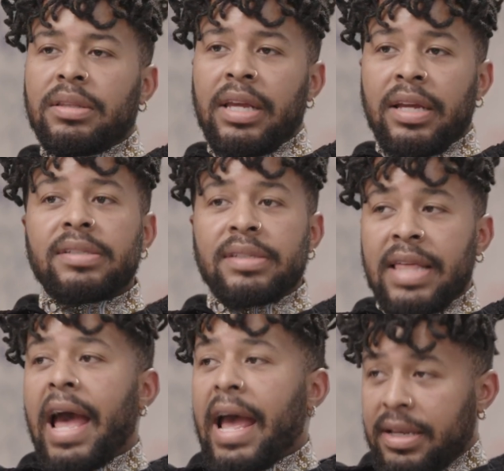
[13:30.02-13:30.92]
There's
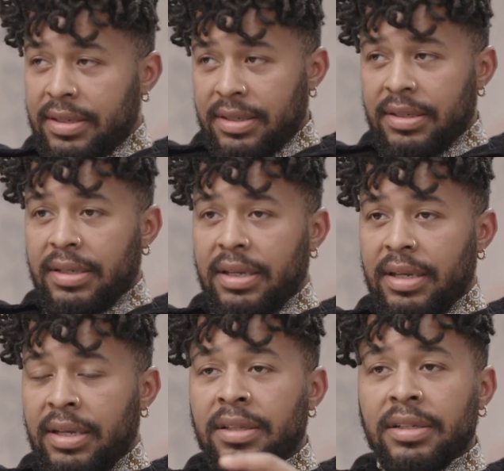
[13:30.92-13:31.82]
that
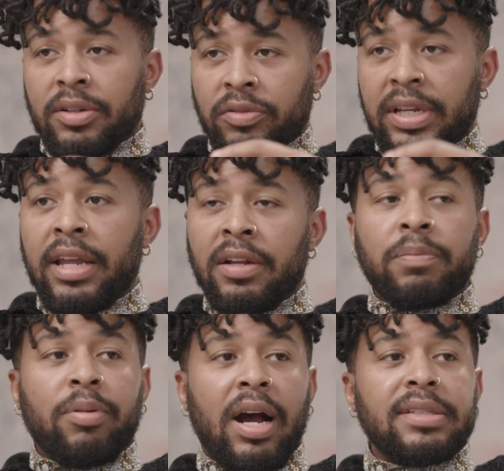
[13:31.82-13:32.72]
in the creative
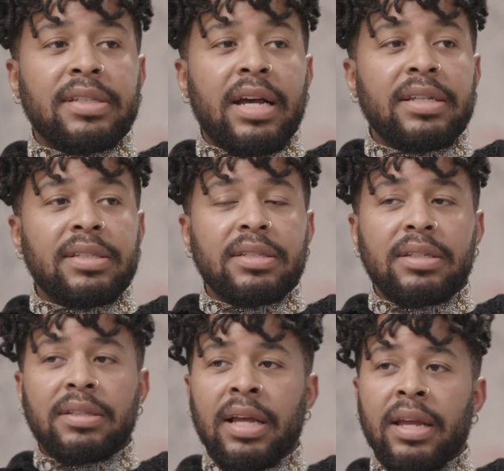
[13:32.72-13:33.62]
process,
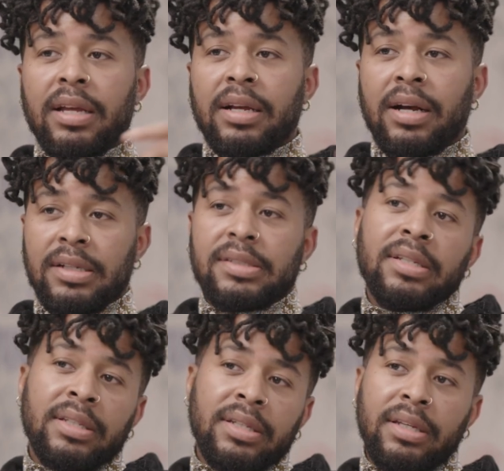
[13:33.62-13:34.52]
like
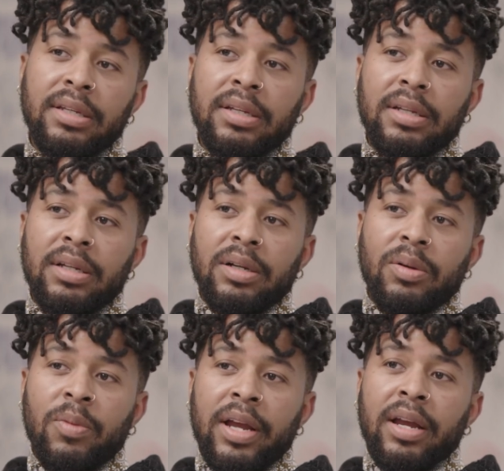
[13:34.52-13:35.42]
constantly,
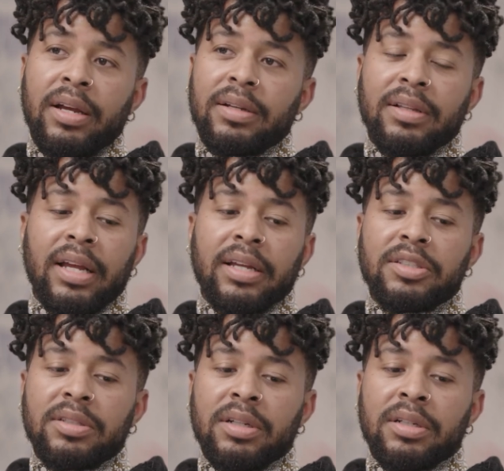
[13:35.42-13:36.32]
where like
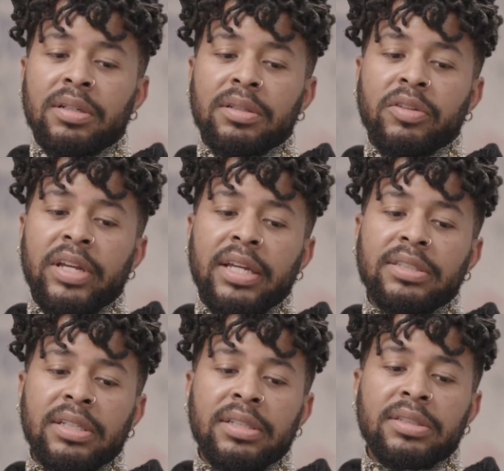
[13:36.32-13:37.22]
a
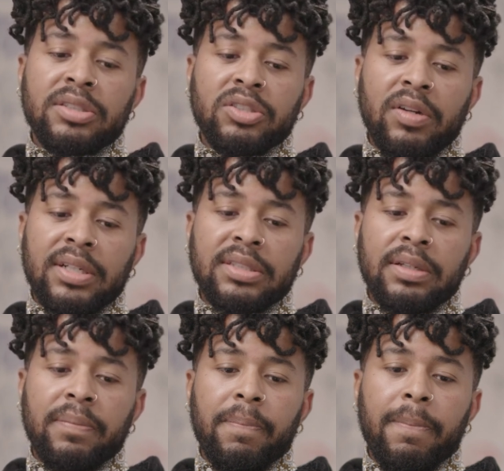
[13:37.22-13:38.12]
creation and destruction.